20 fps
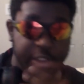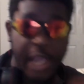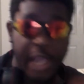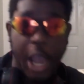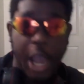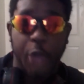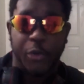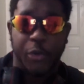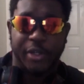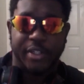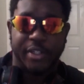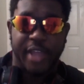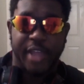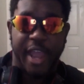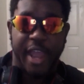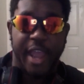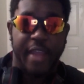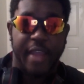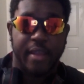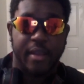
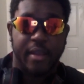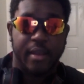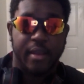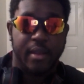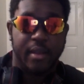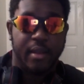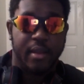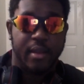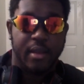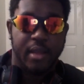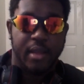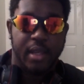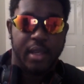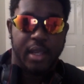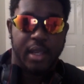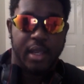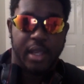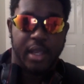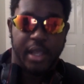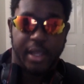counterattack,
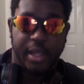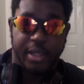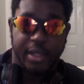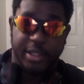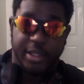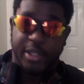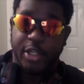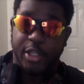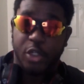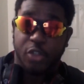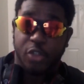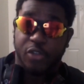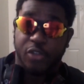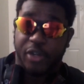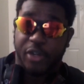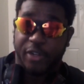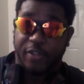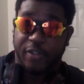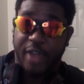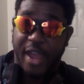and he heals
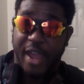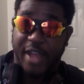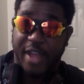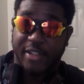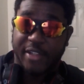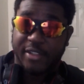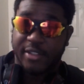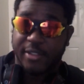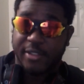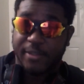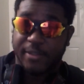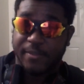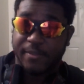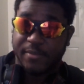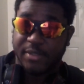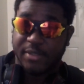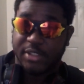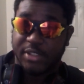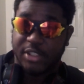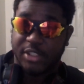very fast.
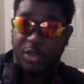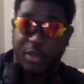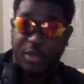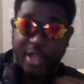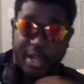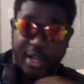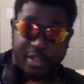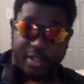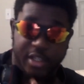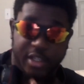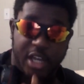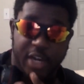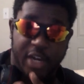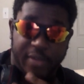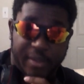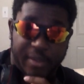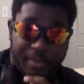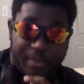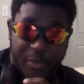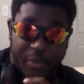So he has a lot of
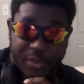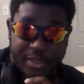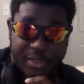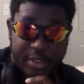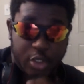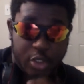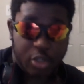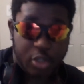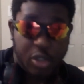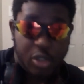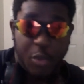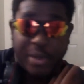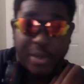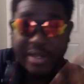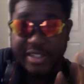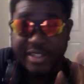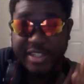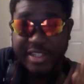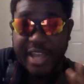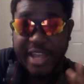it, but we still don't know
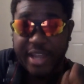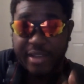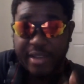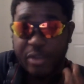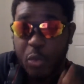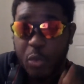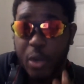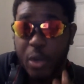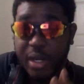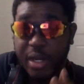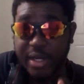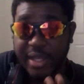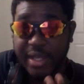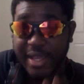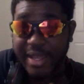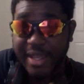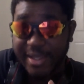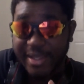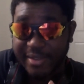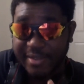exactly what it
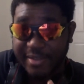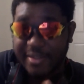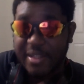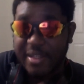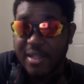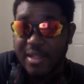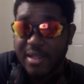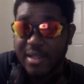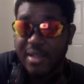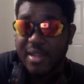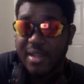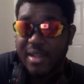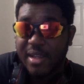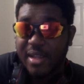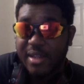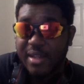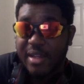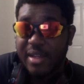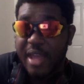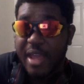is.
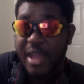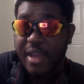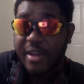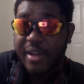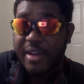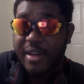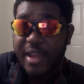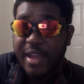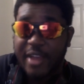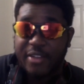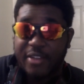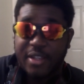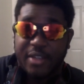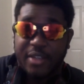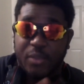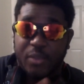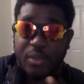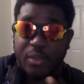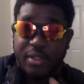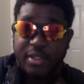Then next,
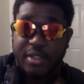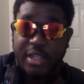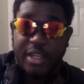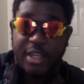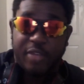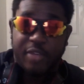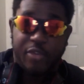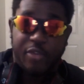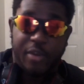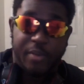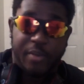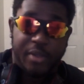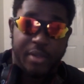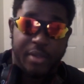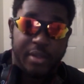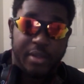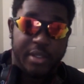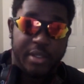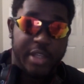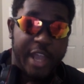as we've seen from the
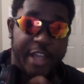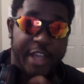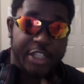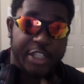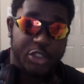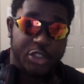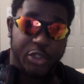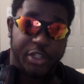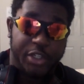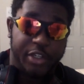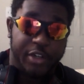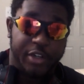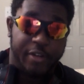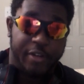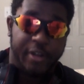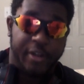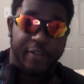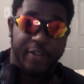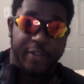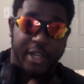Ying trailer
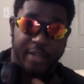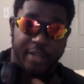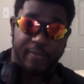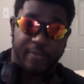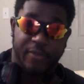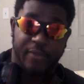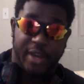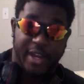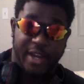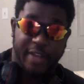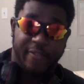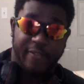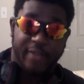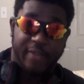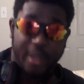of Volume 5,